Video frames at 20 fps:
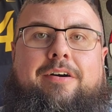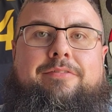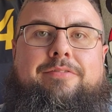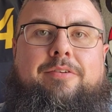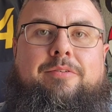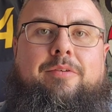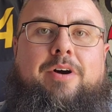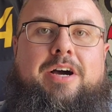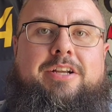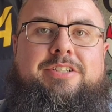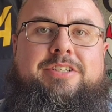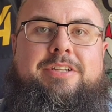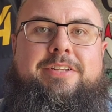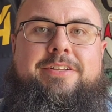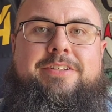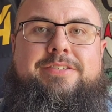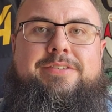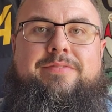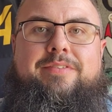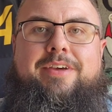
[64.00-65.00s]
for watching
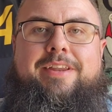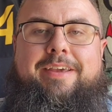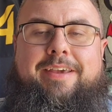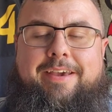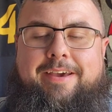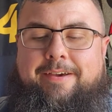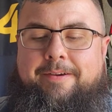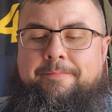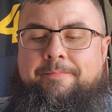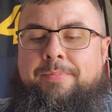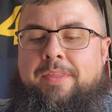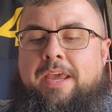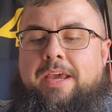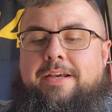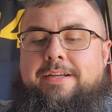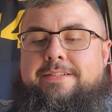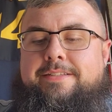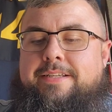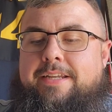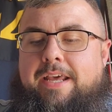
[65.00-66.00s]
this video.
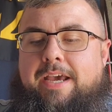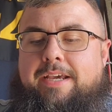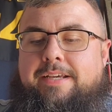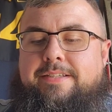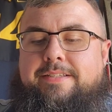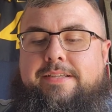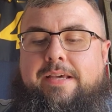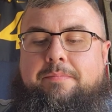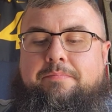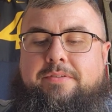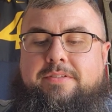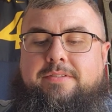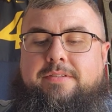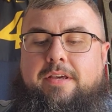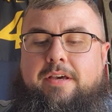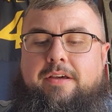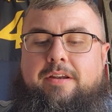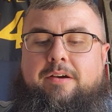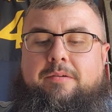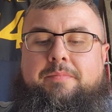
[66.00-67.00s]
Today's
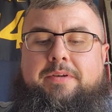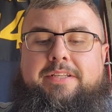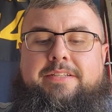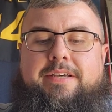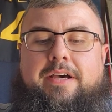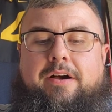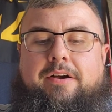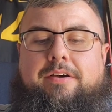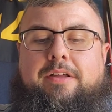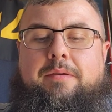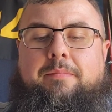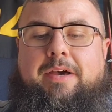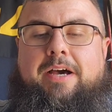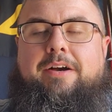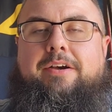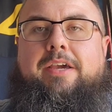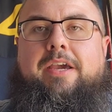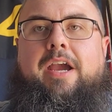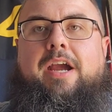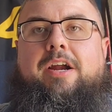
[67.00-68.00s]
episode, I'll be talking
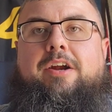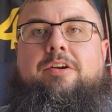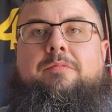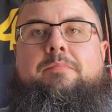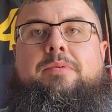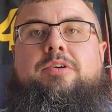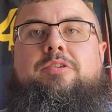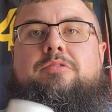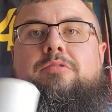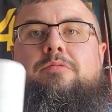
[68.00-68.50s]
about Caribou